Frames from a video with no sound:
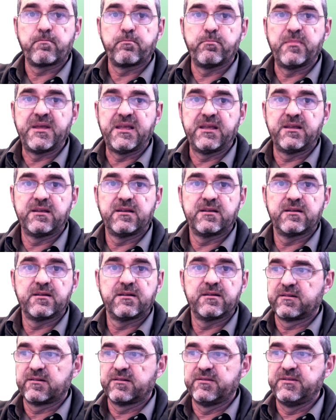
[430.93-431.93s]
me
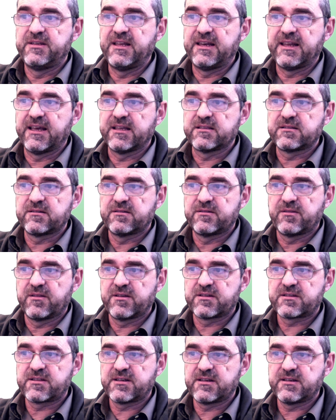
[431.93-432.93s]
delete
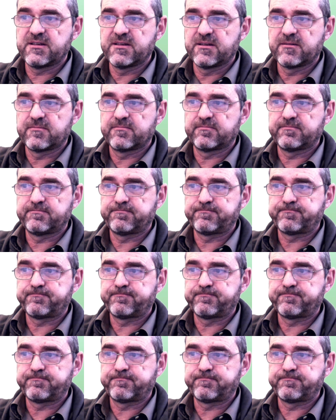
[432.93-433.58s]
this thing.